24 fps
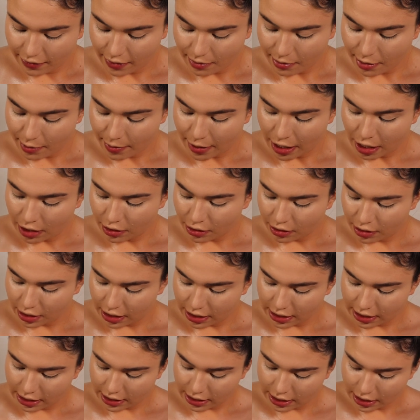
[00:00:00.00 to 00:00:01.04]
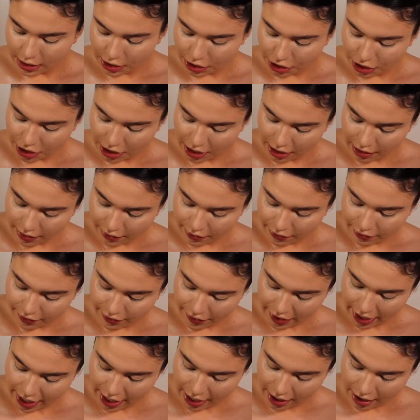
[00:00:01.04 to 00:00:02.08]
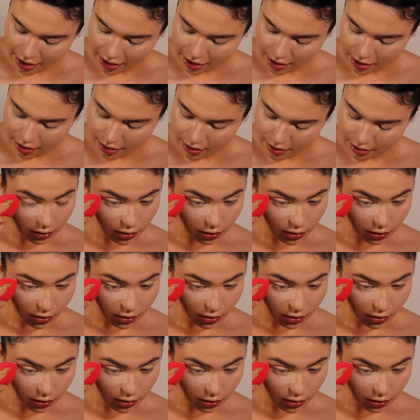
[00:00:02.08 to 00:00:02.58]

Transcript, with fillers: Fit Me powder. This is in the shade Fair.